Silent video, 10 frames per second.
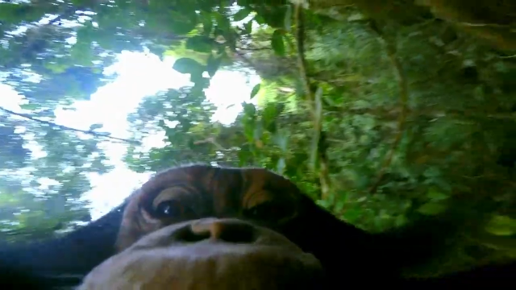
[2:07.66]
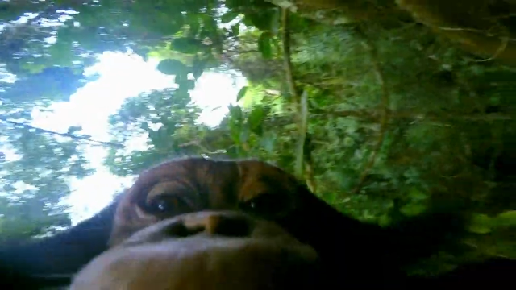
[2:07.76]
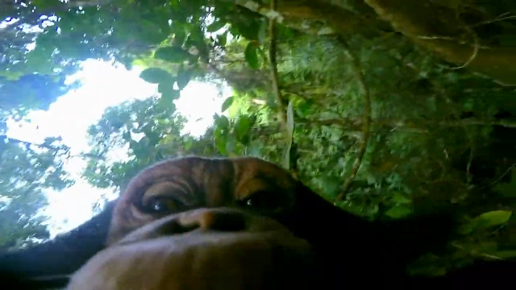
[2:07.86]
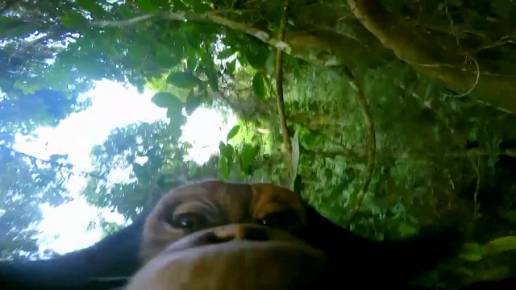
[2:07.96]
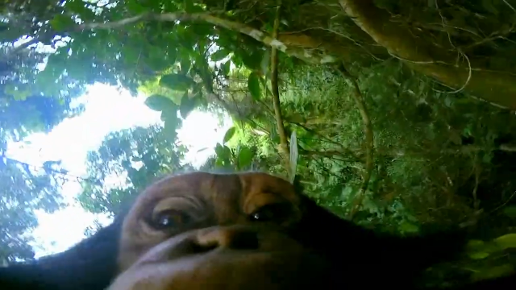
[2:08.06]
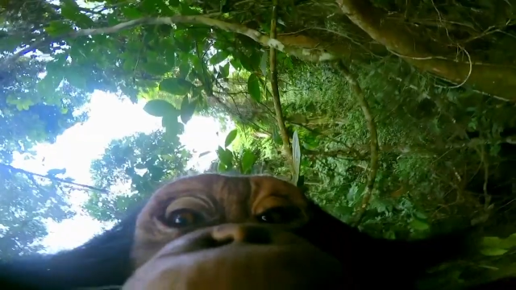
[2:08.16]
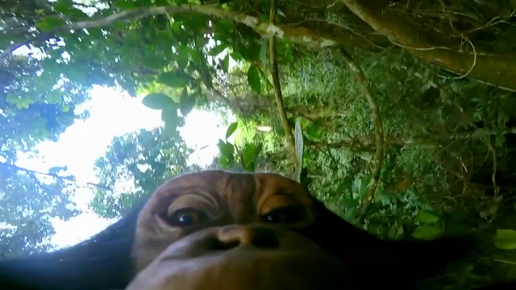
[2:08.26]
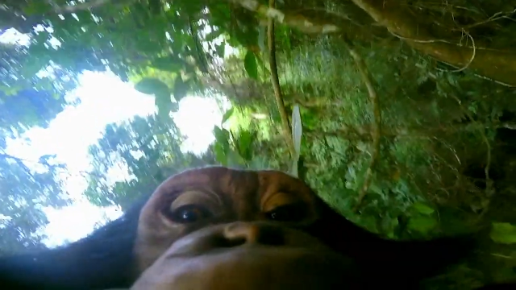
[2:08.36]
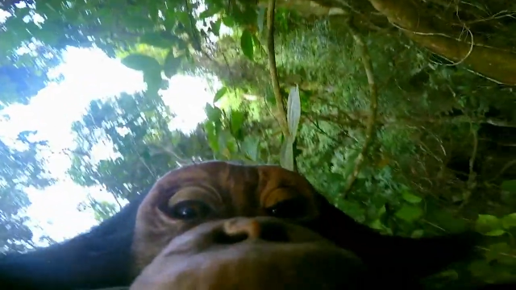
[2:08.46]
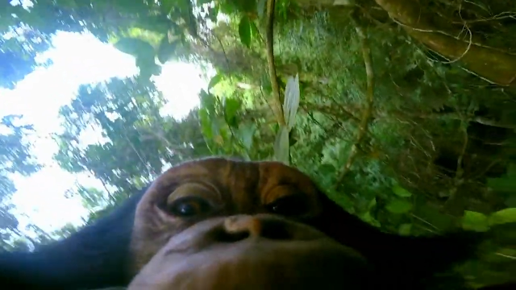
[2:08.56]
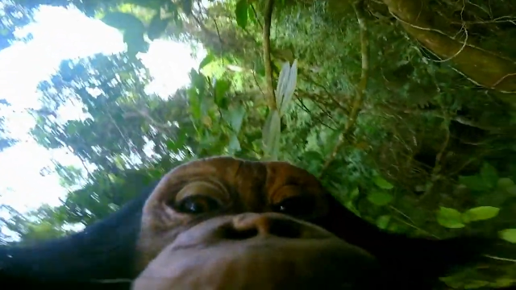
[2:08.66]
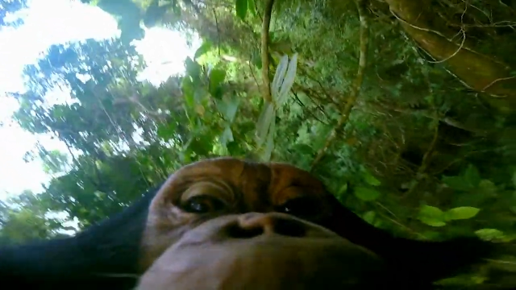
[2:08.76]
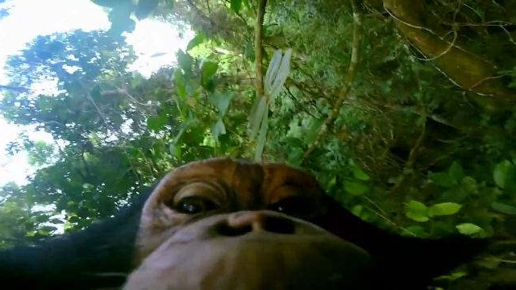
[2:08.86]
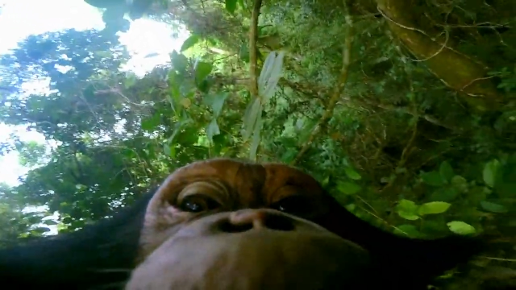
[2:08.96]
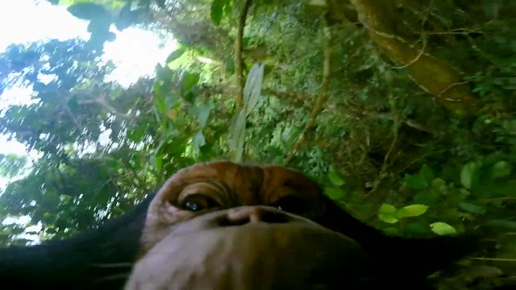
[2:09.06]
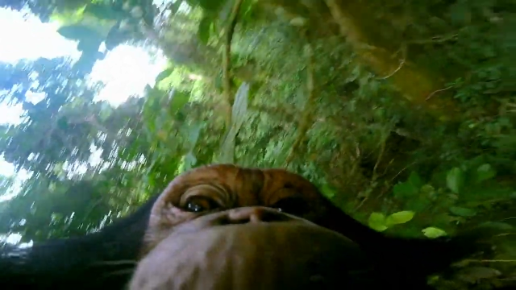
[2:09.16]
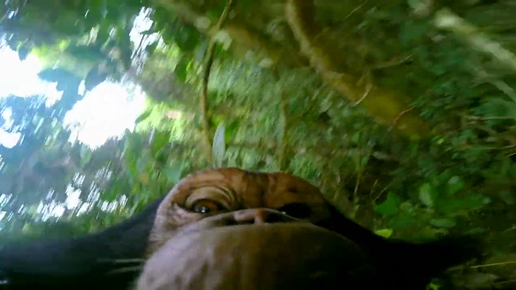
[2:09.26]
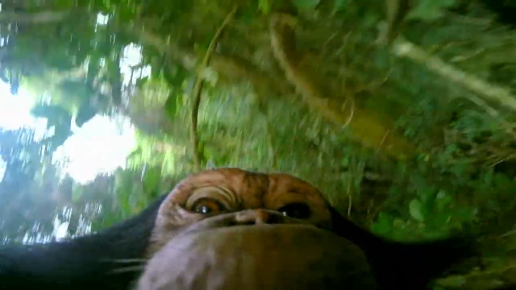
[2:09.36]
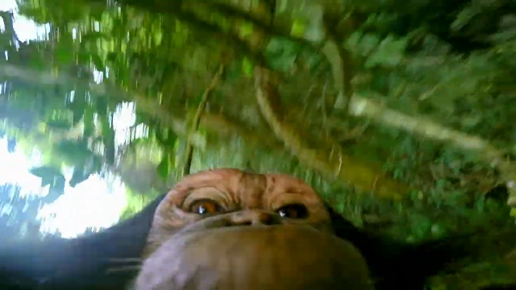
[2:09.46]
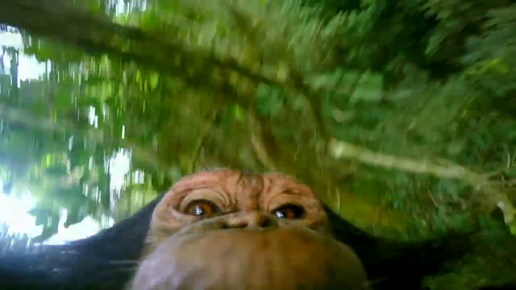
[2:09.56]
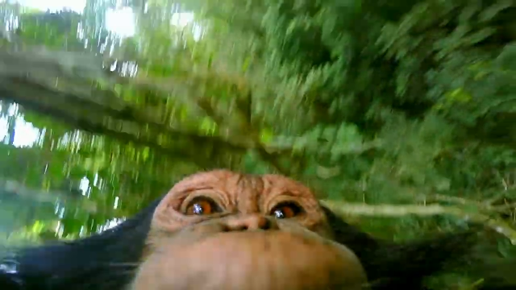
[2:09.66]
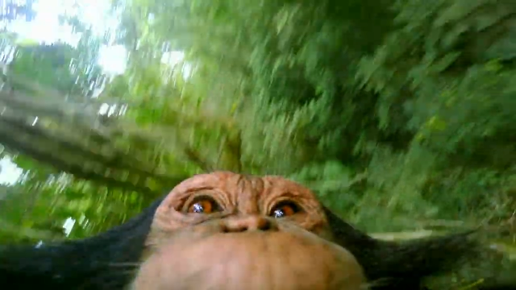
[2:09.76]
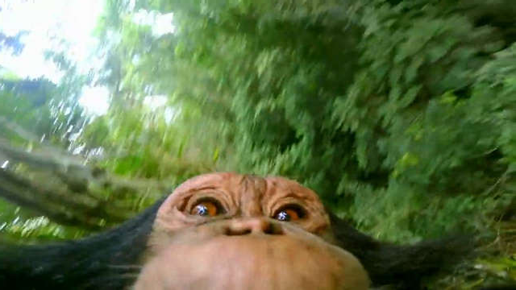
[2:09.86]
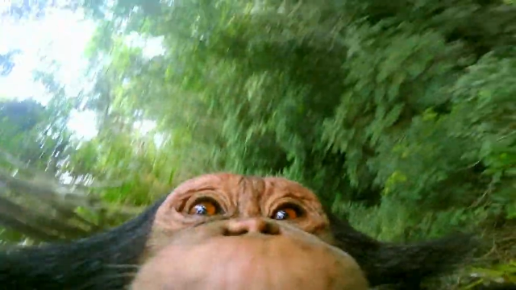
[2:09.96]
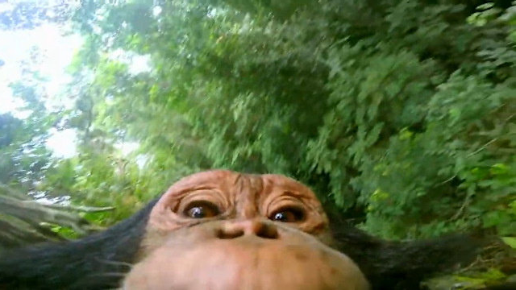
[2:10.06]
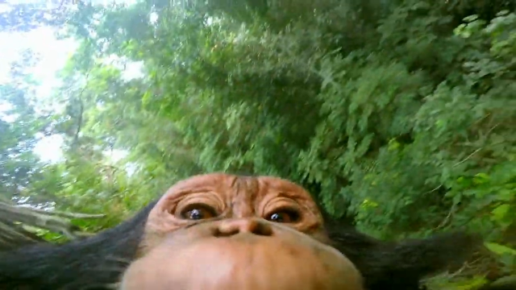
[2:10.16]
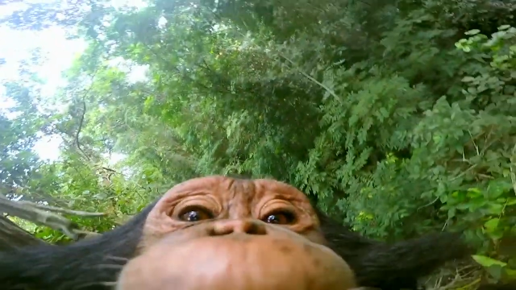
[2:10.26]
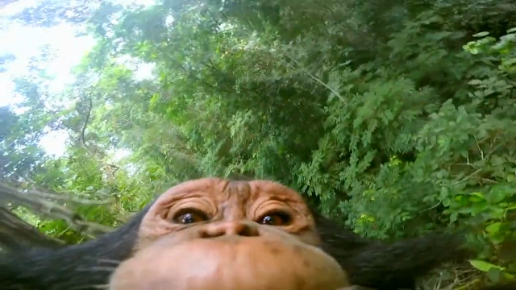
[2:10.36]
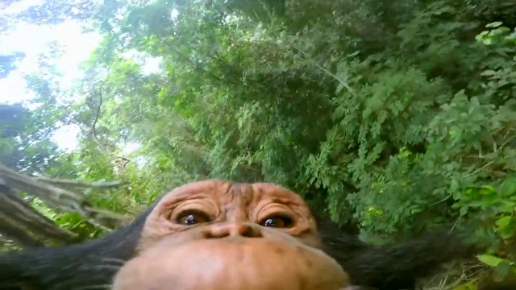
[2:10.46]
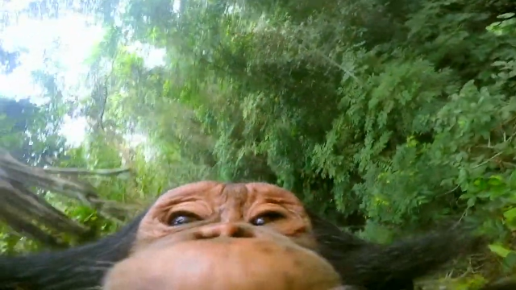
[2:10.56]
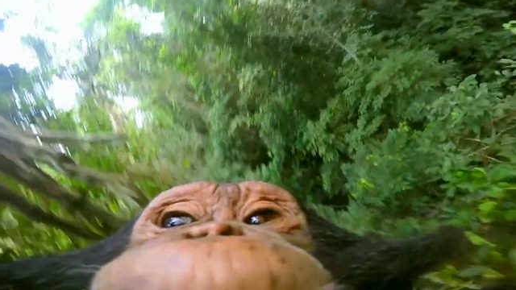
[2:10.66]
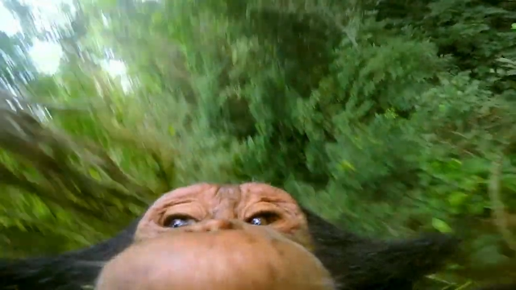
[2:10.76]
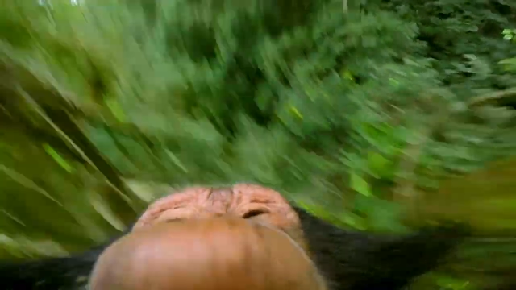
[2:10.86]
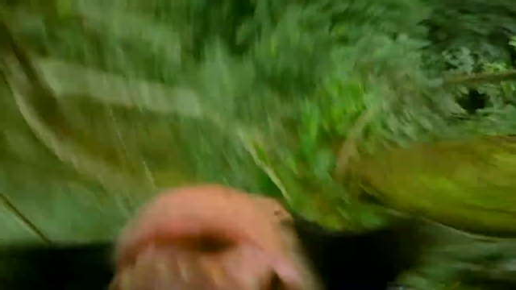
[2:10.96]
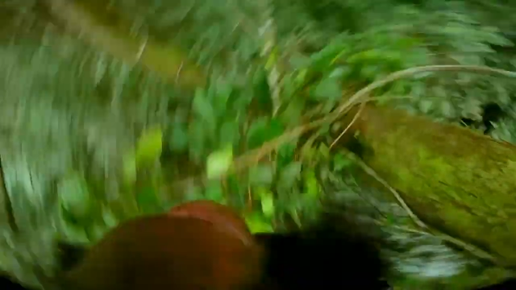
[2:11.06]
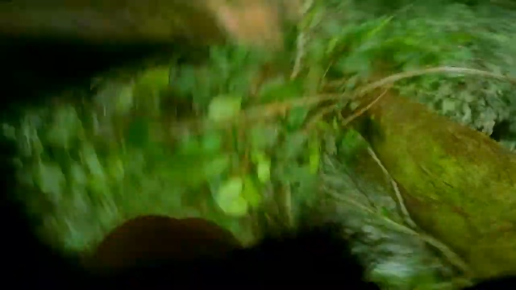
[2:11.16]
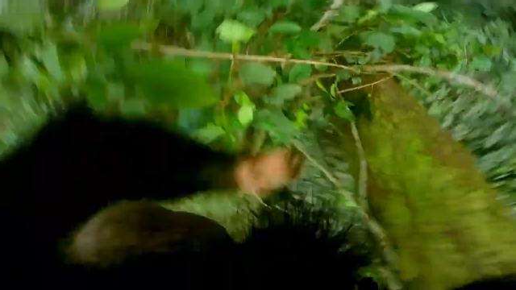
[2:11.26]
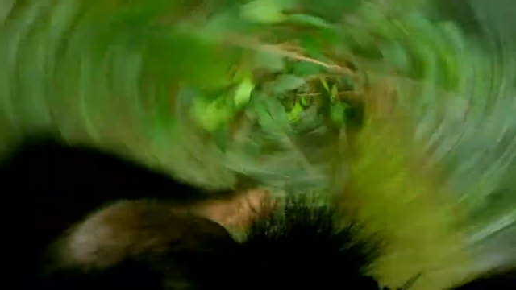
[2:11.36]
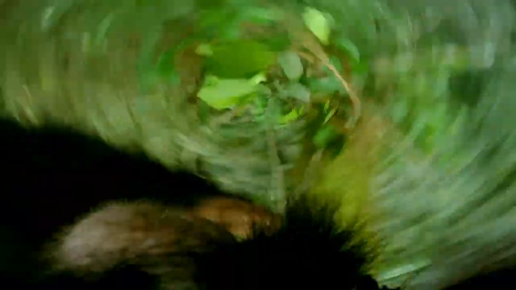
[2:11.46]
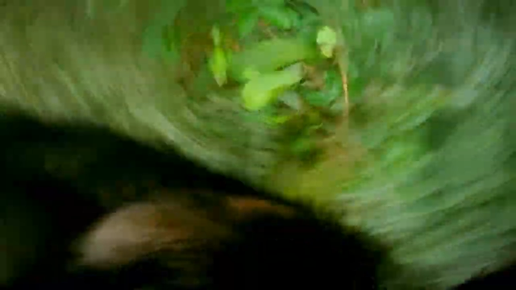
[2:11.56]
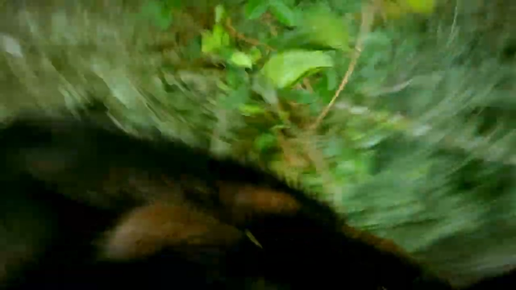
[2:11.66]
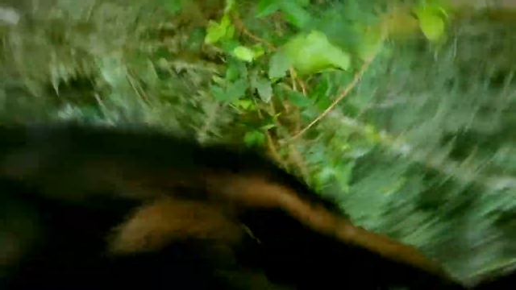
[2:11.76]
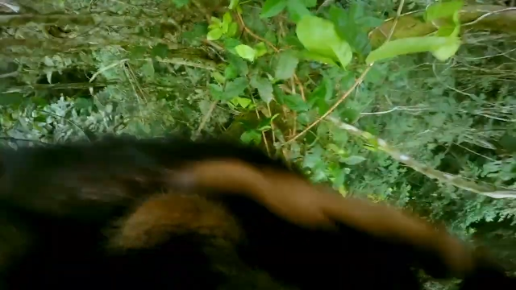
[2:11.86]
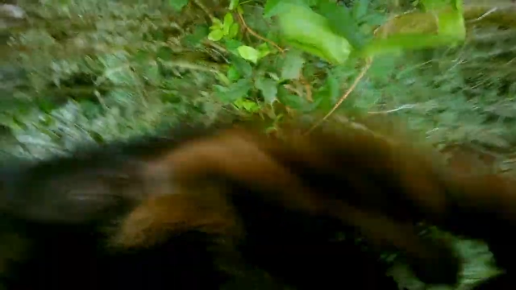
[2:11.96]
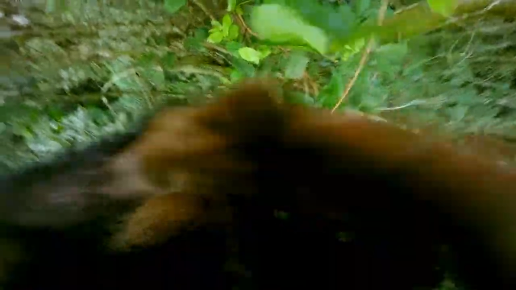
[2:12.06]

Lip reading: [unreadable: no face in view]